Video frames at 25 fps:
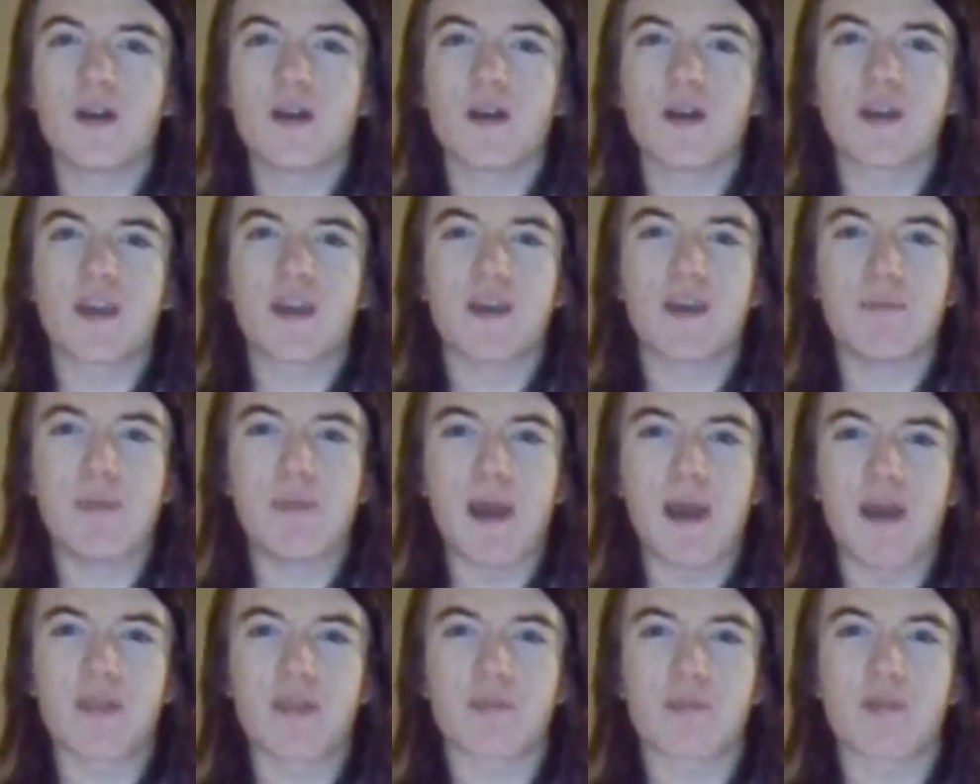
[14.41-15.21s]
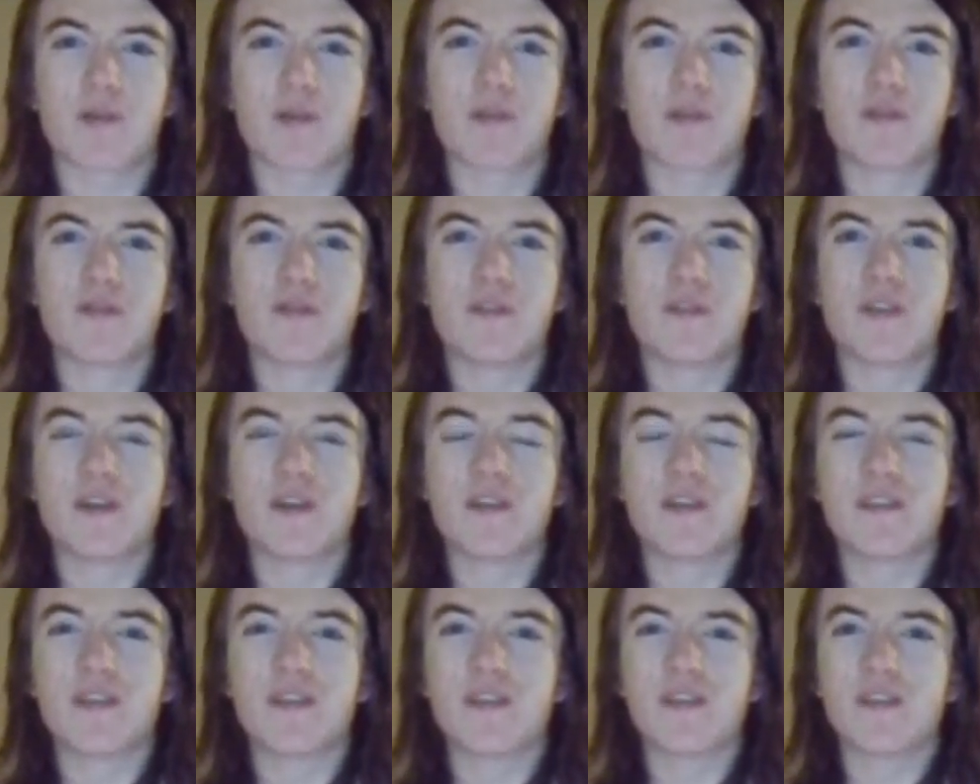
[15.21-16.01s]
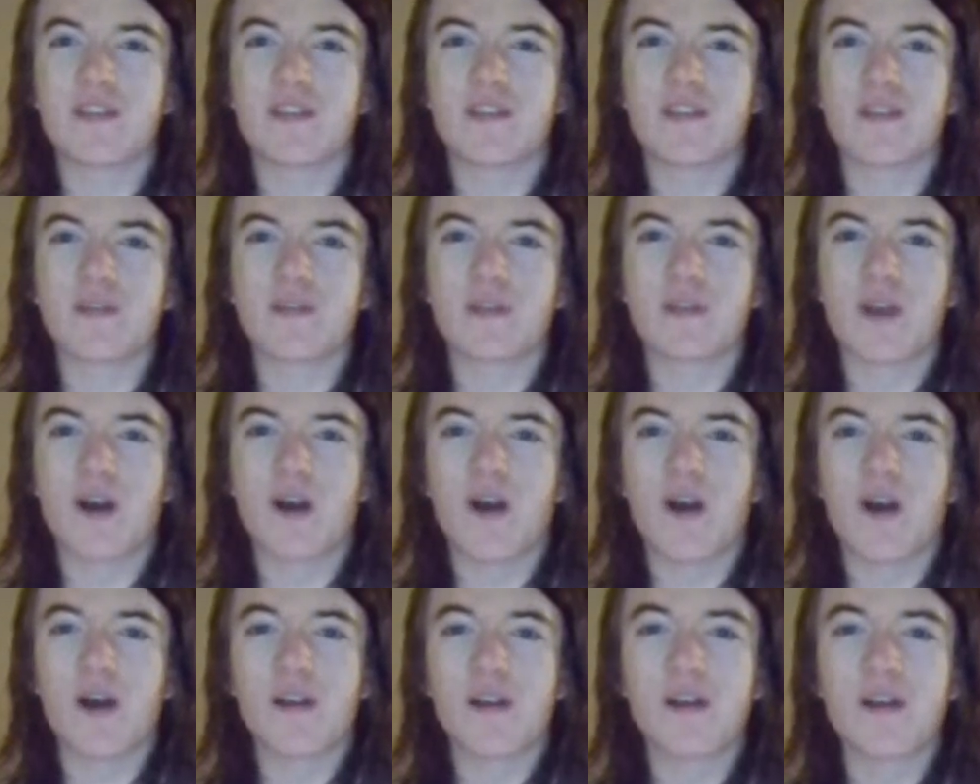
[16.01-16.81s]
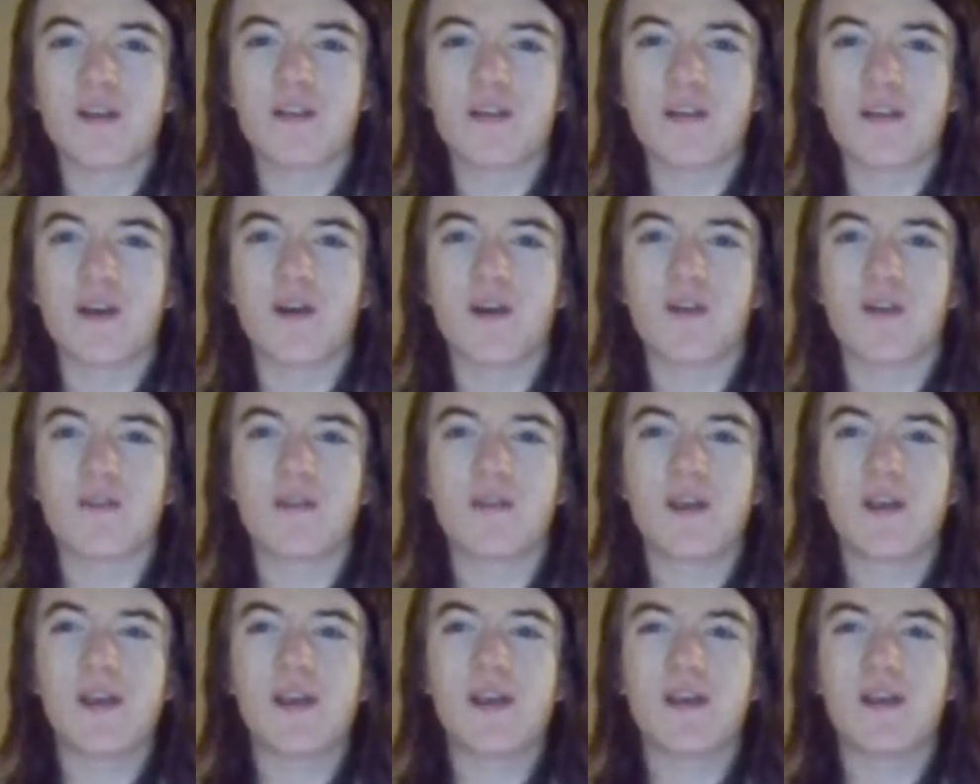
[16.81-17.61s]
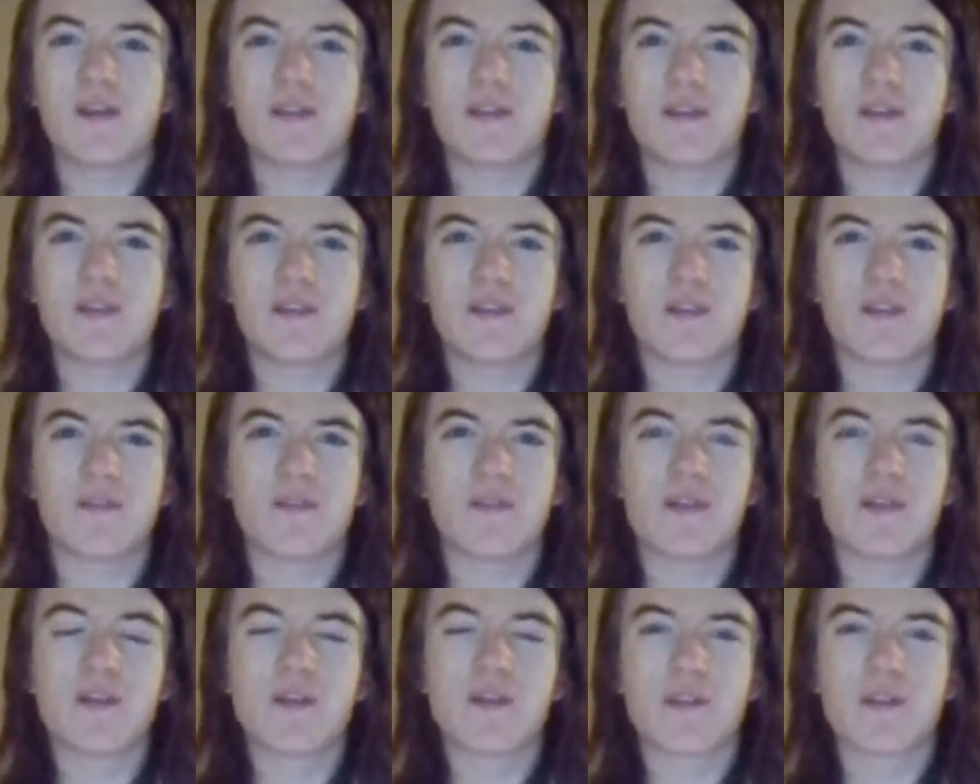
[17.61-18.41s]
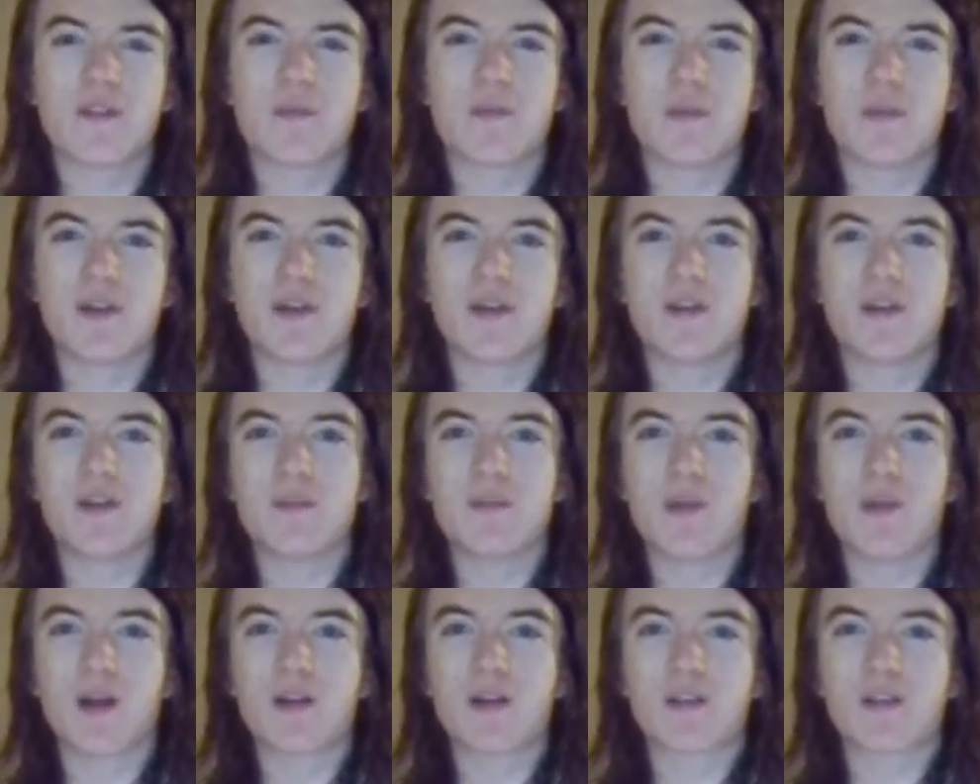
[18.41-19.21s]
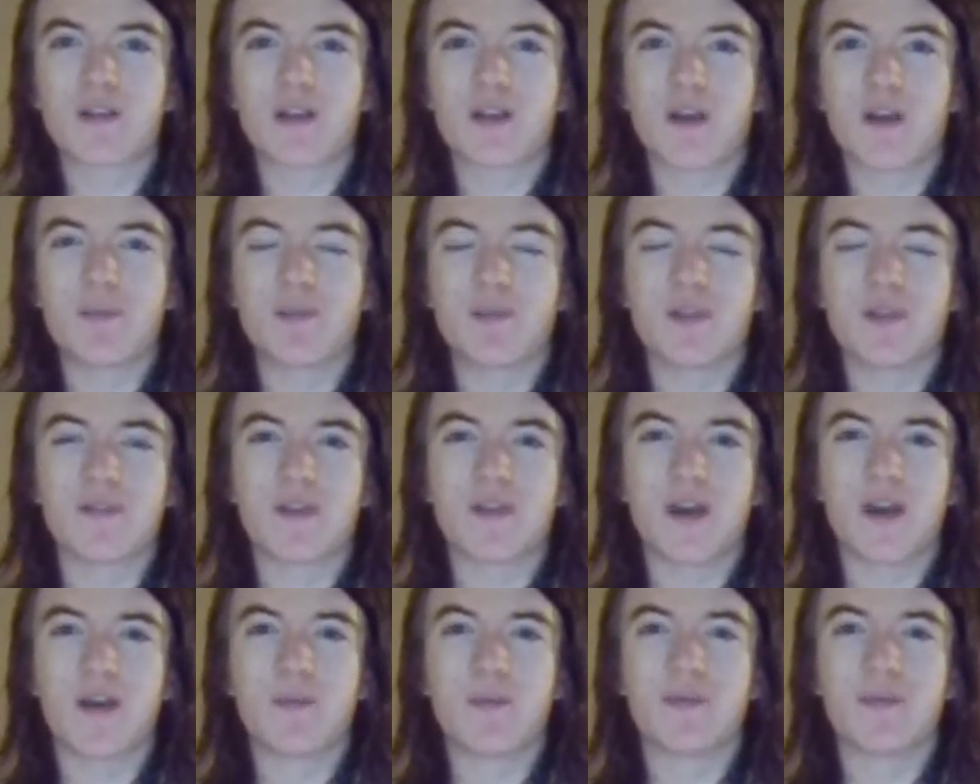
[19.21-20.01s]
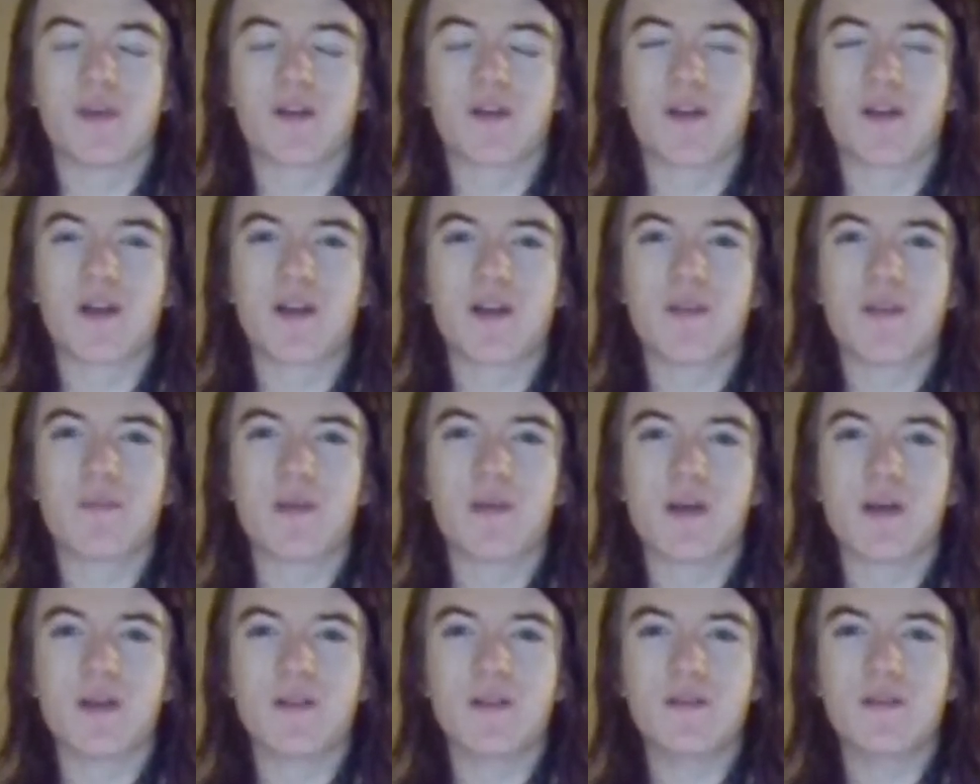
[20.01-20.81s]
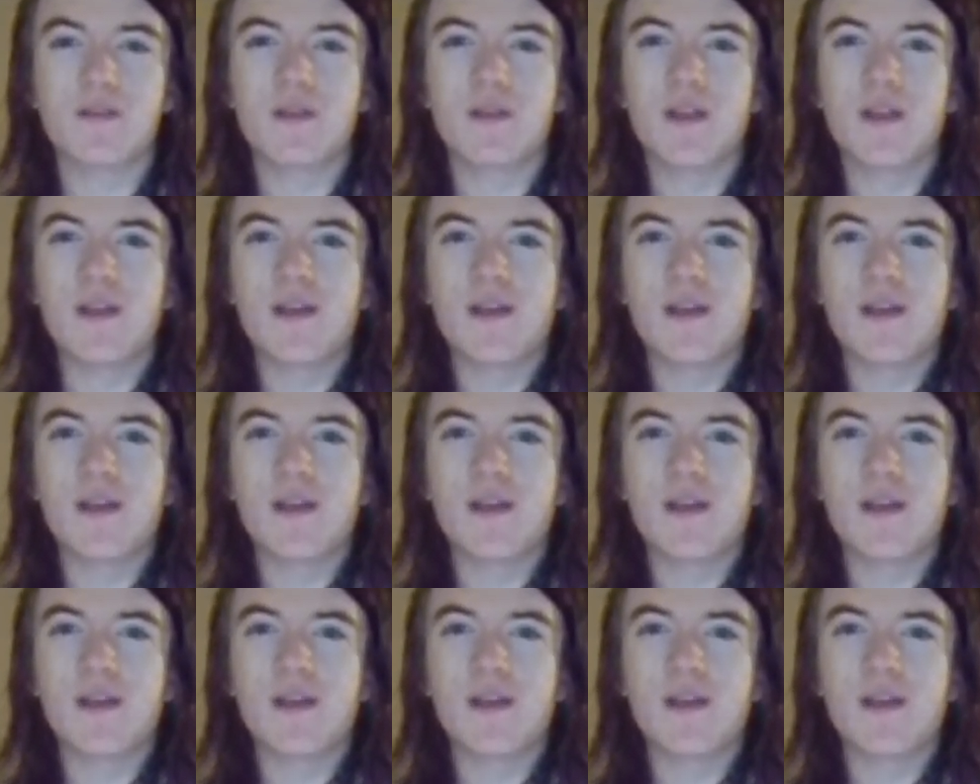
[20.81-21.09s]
Can Math Prove the Existence of God? Now, this is a video that's been debunked a couple of times already, but